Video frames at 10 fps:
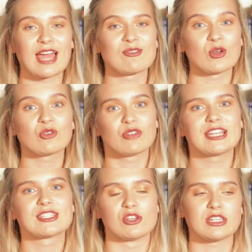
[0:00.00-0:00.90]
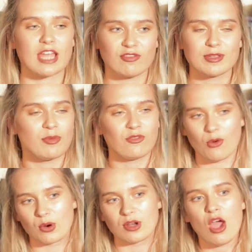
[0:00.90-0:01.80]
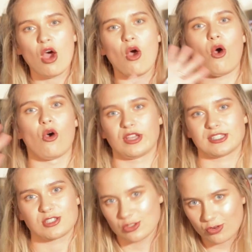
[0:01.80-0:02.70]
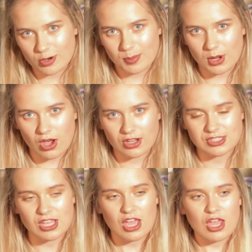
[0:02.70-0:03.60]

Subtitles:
I'm going to read it soon, definitely before August is over, because